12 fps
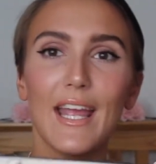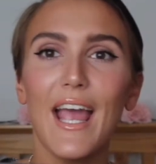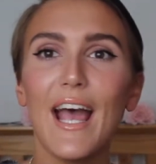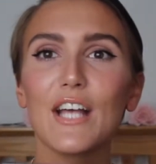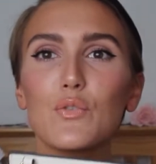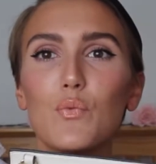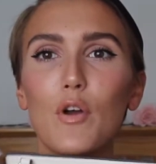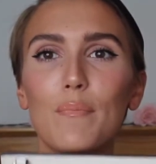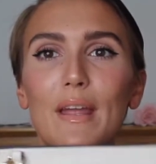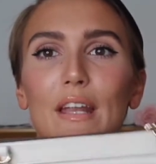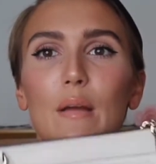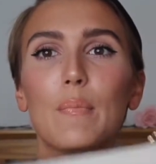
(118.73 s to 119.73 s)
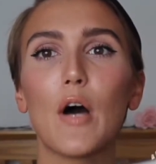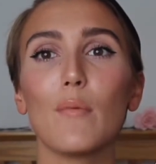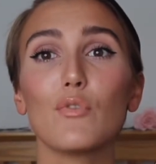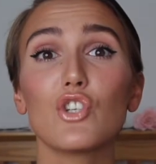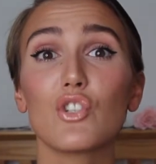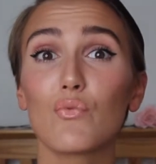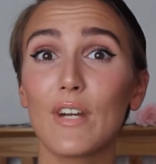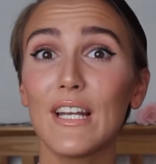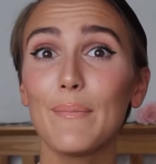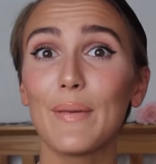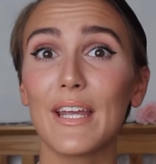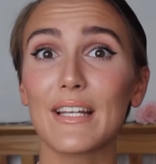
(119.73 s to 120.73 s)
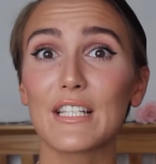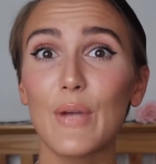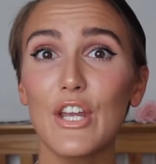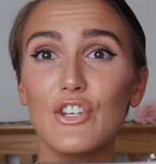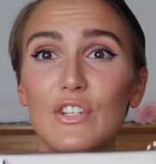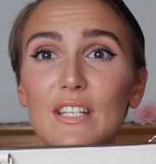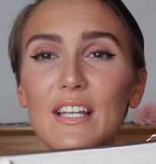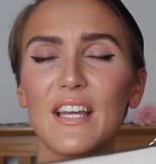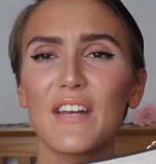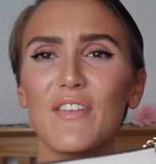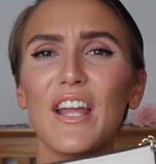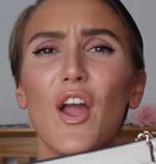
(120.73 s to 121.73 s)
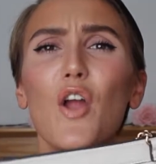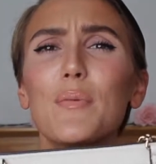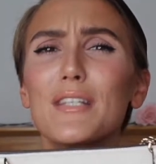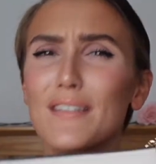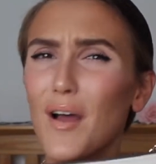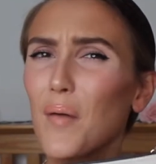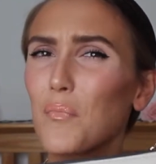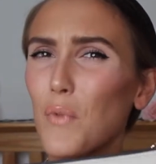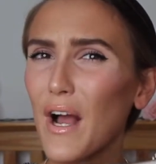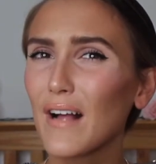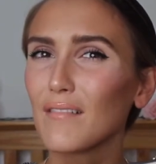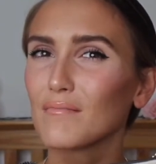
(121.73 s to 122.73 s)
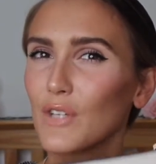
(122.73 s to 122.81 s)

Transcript: has one main compartment, which is really big and spacious and kind of like opens up well,